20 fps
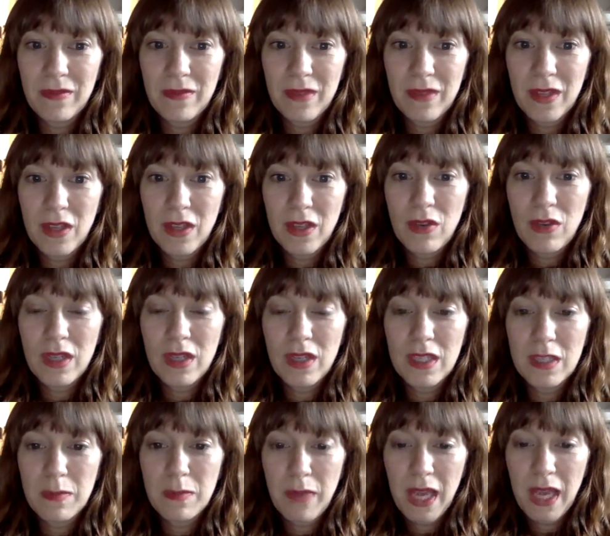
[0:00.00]
you could
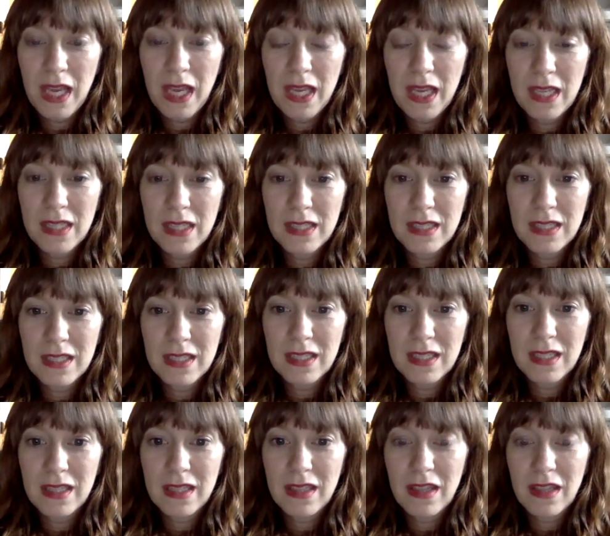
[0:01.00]
expand
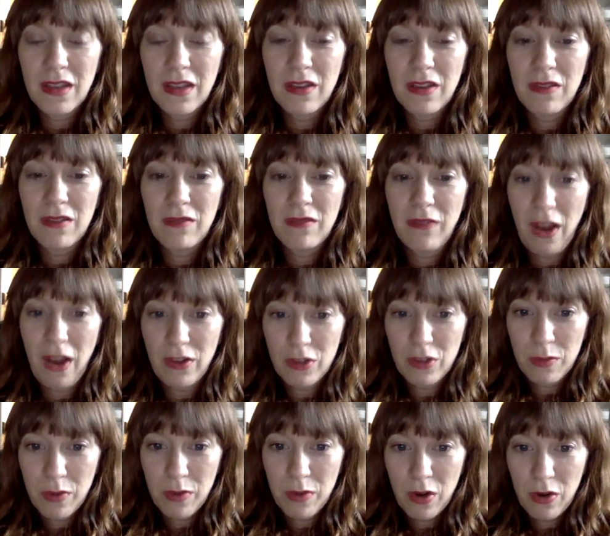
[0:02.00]
the
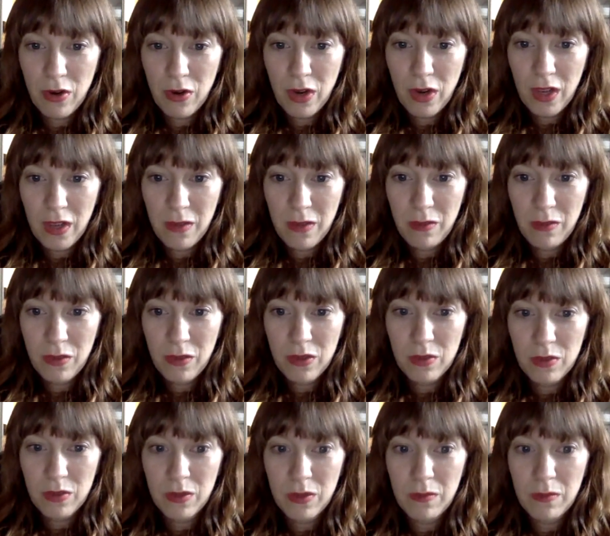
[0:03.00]
voucher program,
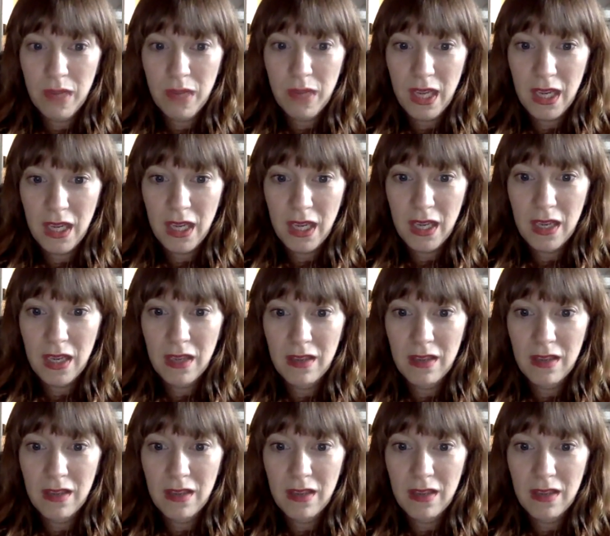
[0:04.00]
which would be